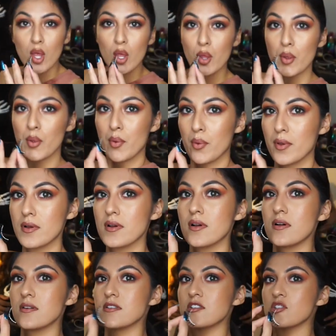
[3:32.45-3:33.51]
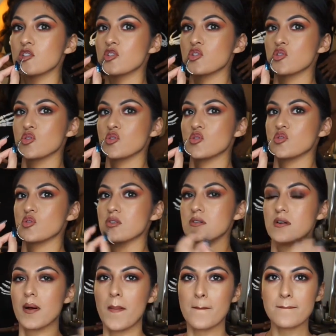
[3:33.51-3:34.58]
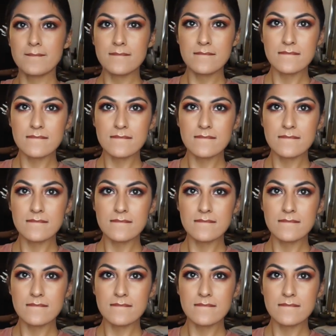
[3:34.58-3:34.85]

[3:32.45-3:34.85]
are going out tonight and